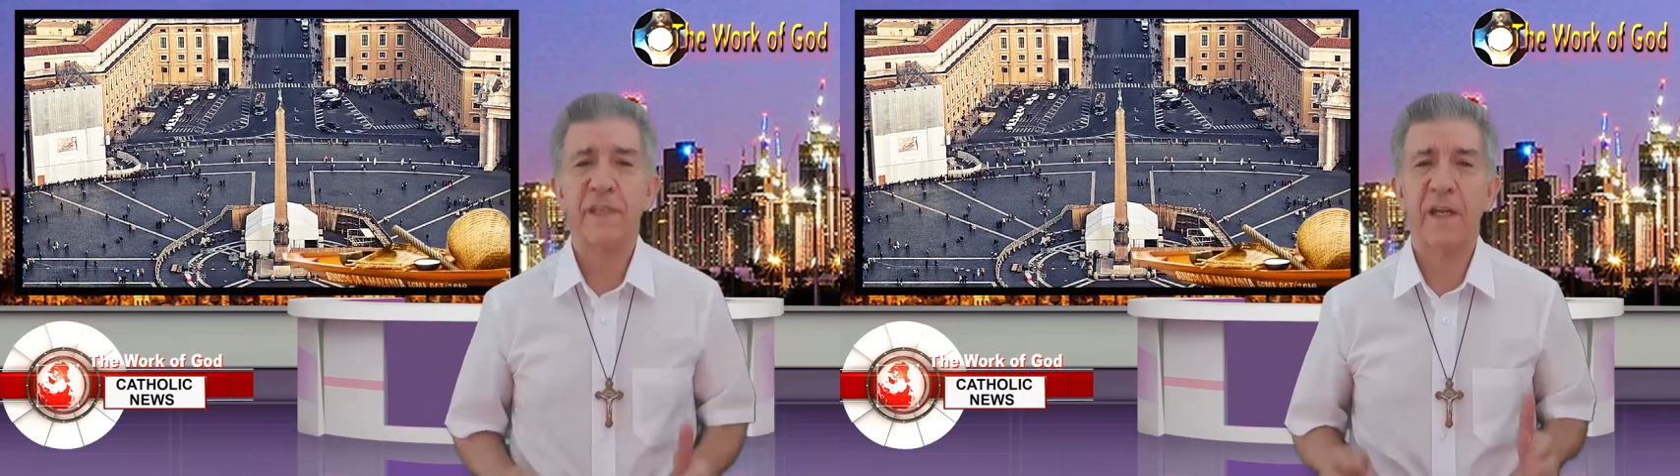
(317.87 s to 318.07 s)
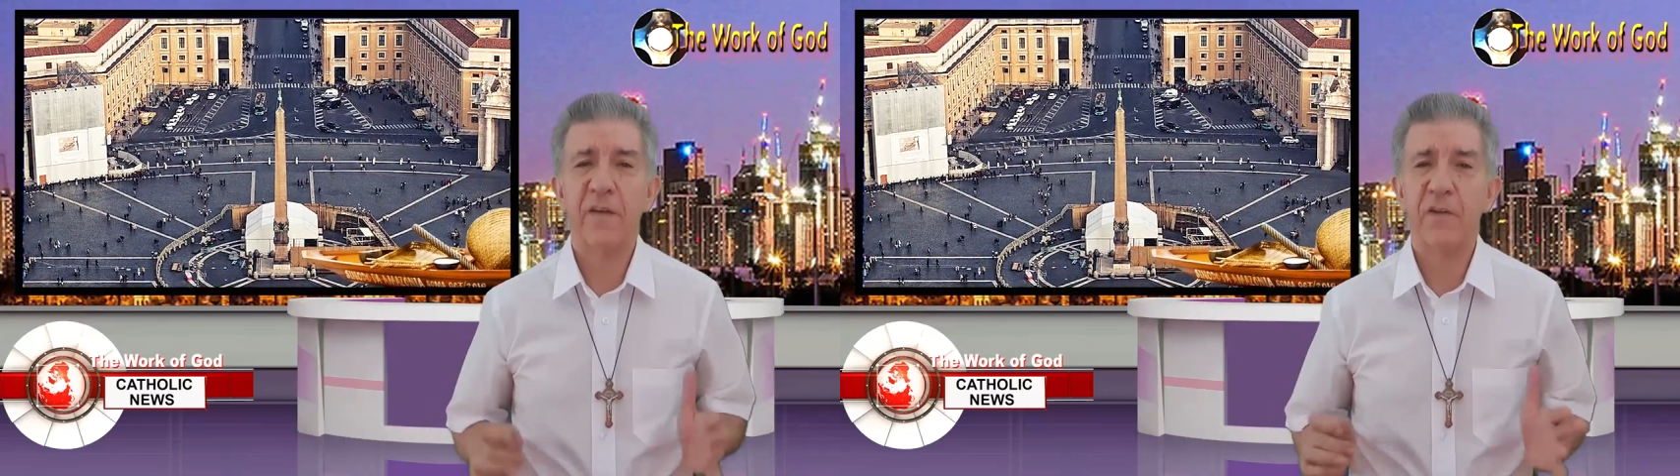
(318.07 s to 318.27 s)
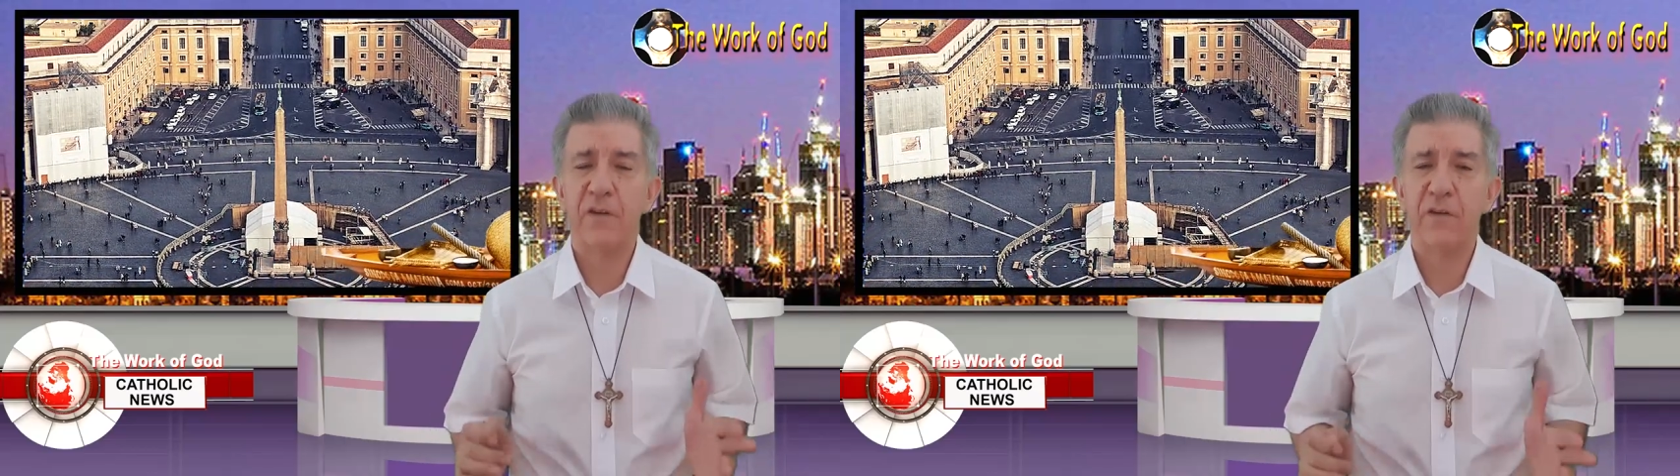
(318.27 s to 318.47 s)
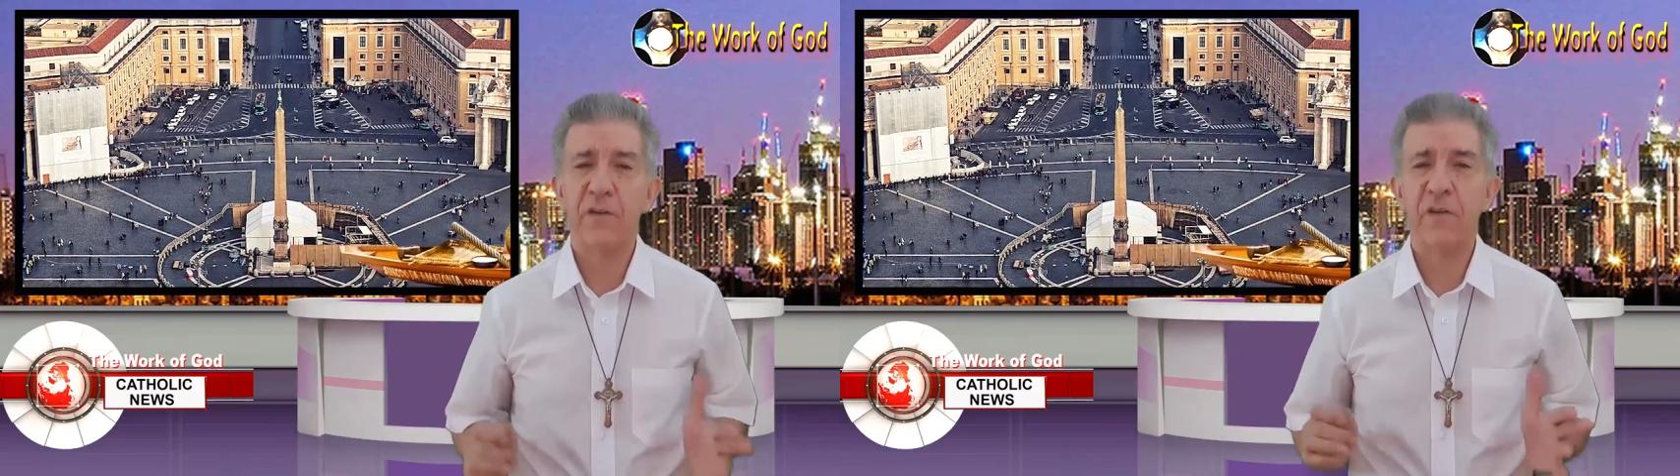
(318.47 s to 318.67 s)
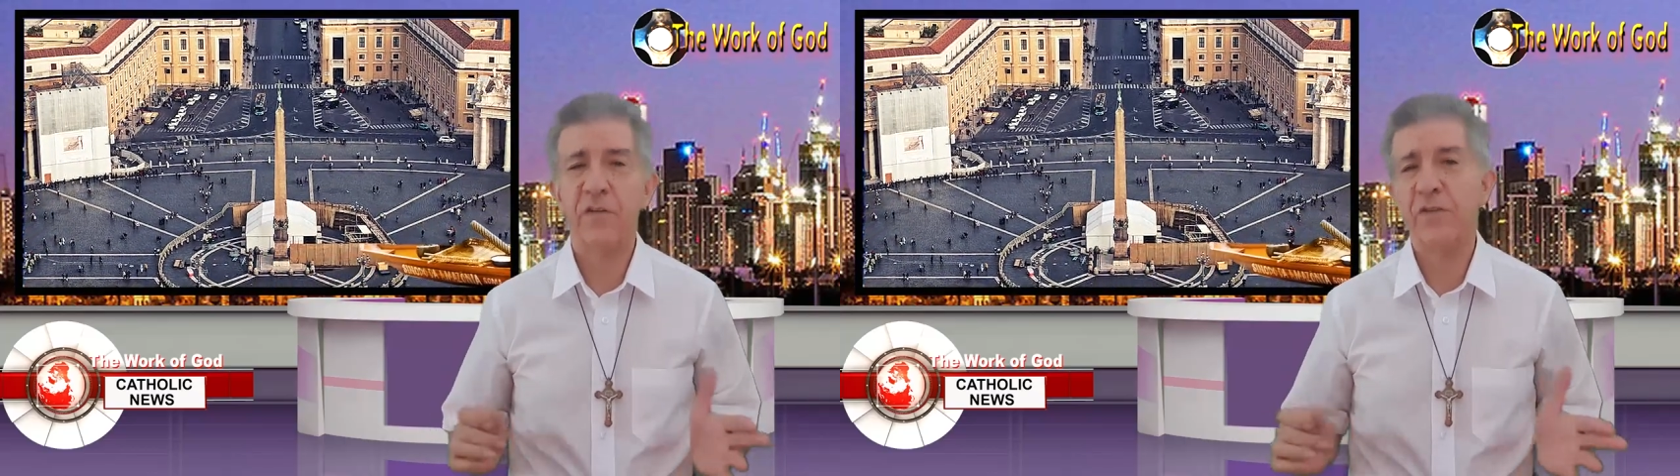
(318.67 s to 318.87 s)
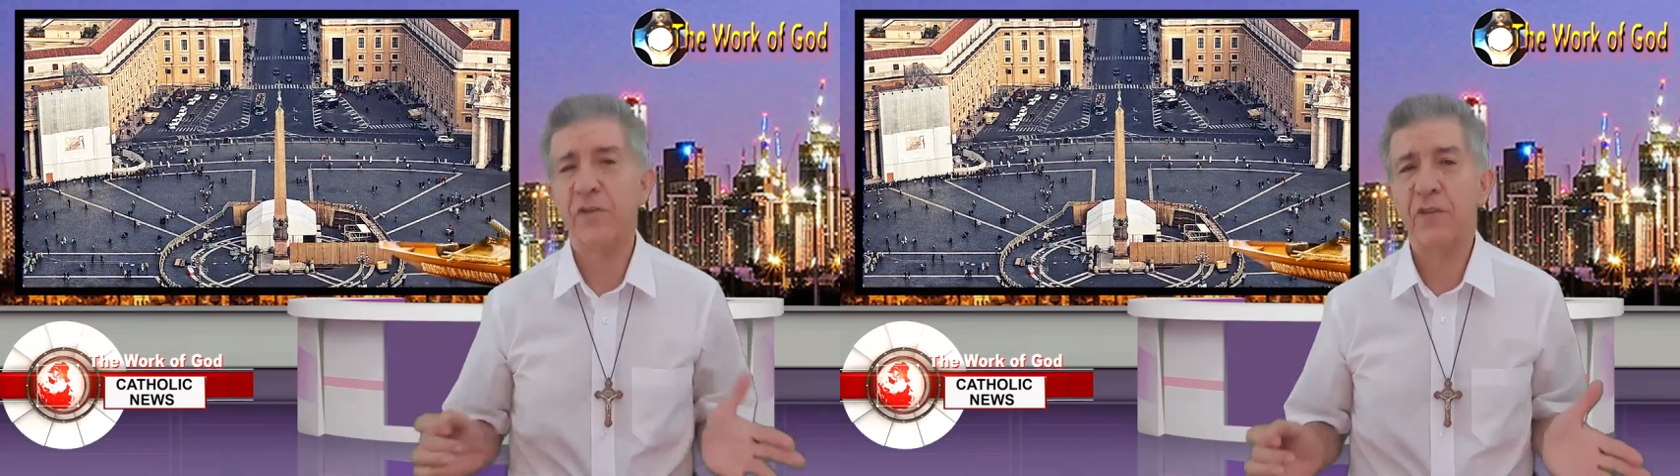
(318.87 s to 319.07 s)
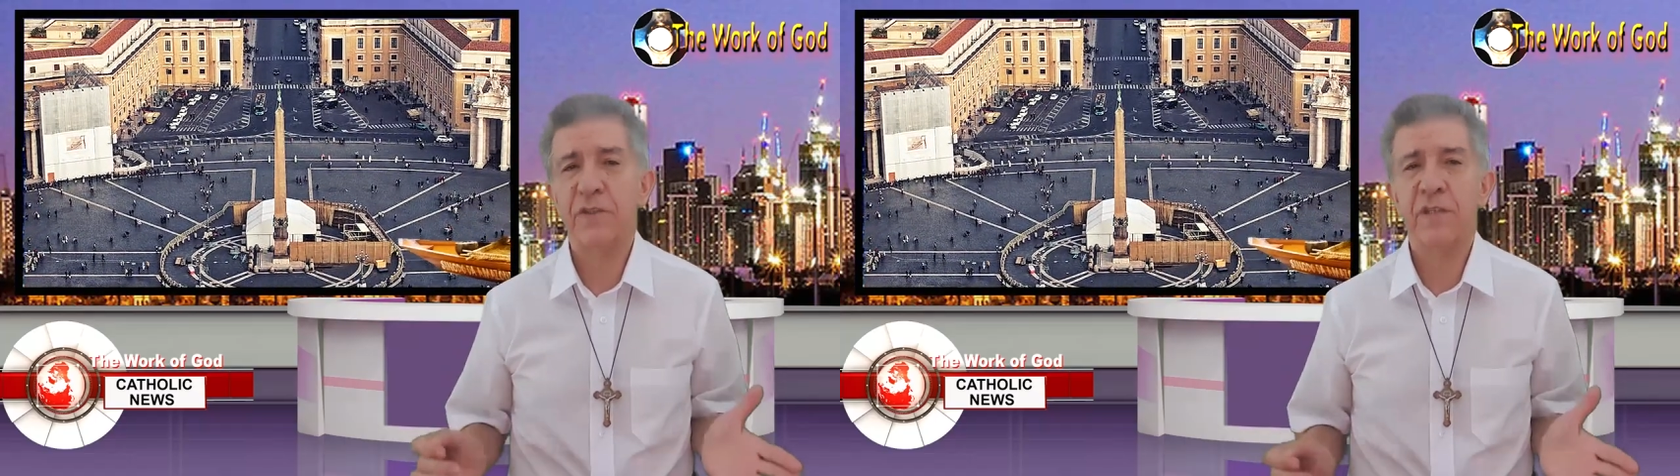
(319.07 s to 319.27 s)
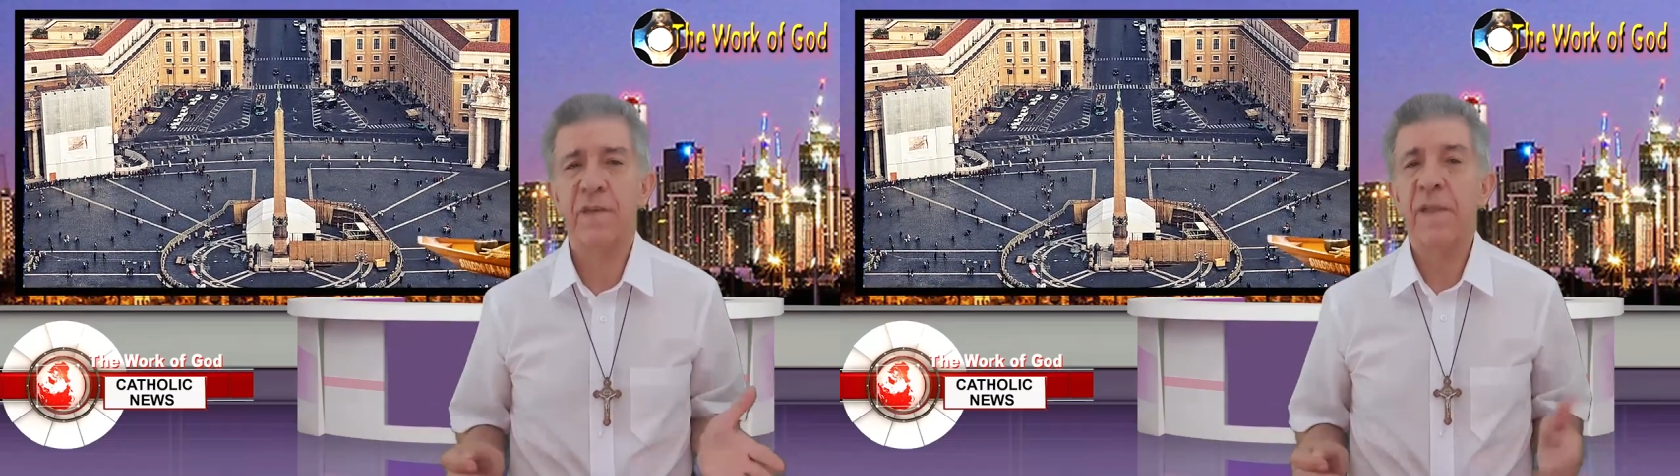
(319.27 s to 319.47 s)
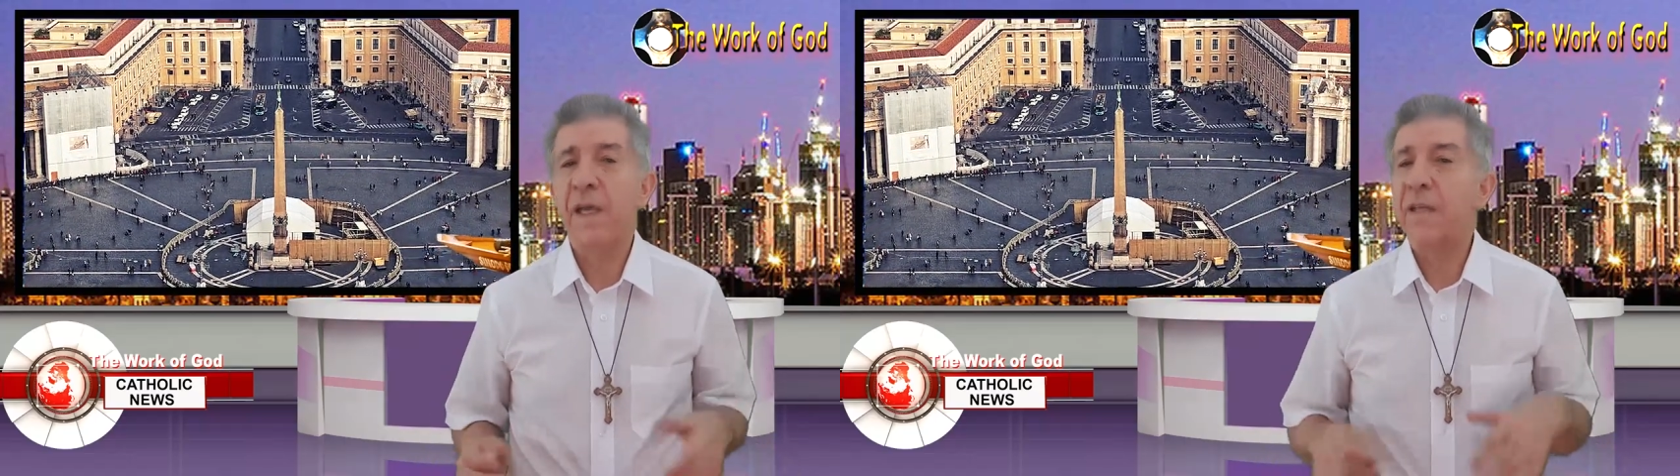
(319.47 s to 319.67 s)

that occur in the church